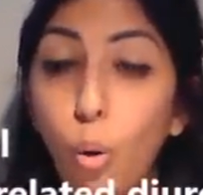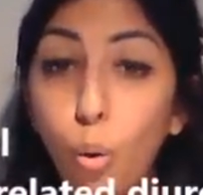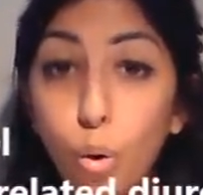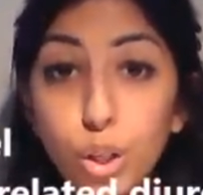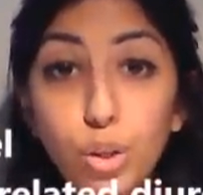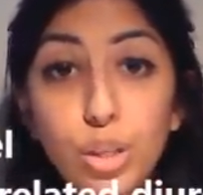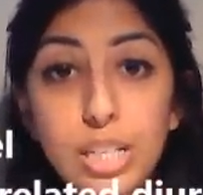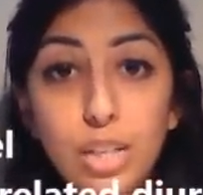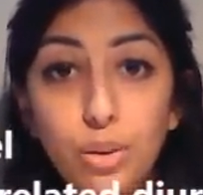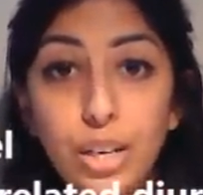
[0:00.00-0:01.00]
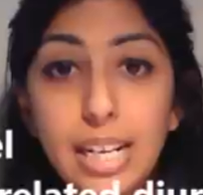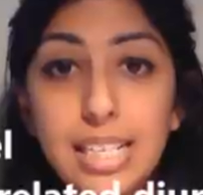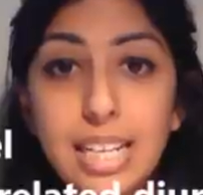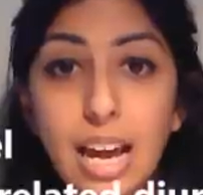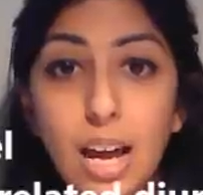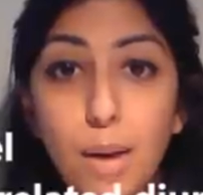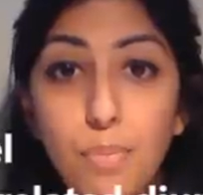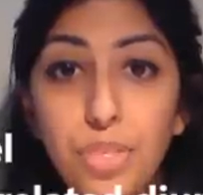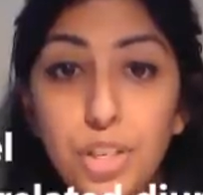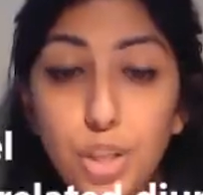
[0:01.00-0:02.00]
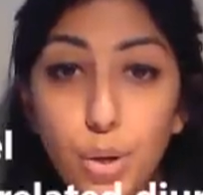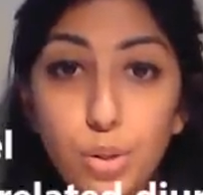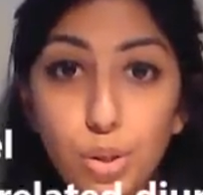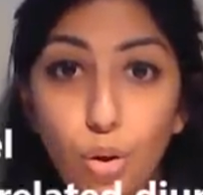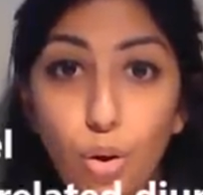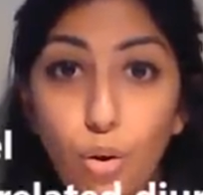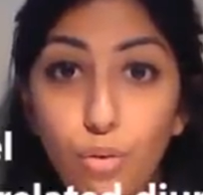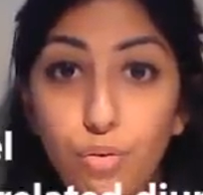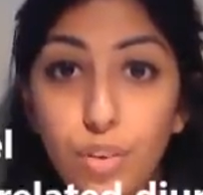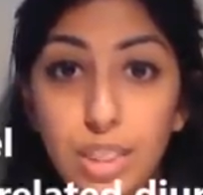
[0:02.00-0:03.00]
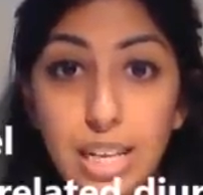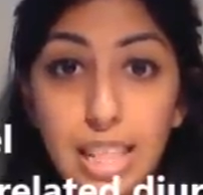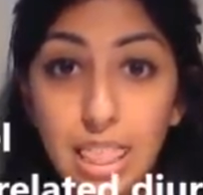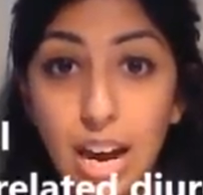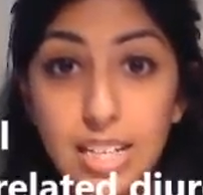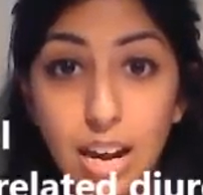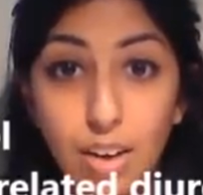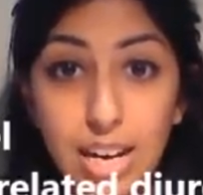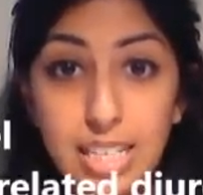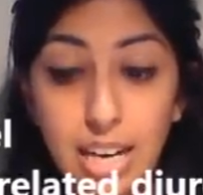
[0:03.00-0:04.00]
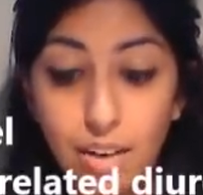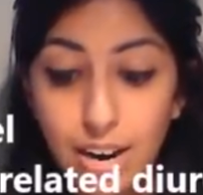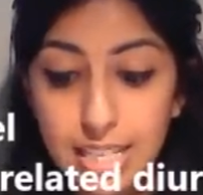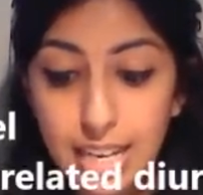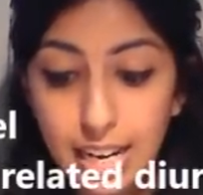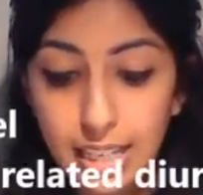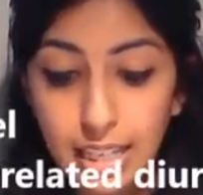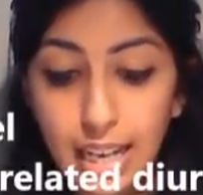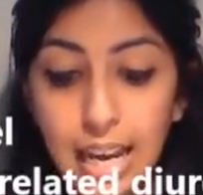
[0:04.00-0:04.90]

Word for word: or you could increase um, the dose of the thiazide related diuretic